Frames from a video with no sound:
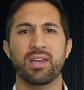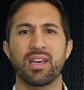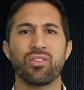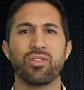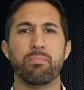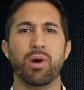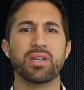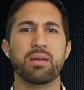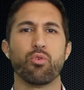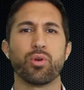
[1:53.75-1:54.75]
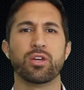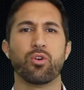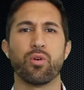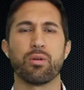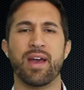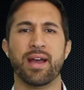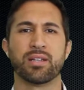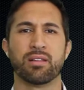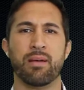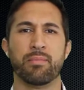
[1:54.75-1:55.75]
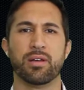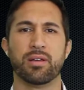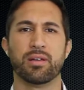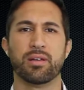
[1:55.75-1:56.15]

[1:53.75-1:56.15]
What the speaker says: It's the Monday morning quarterback dilemma.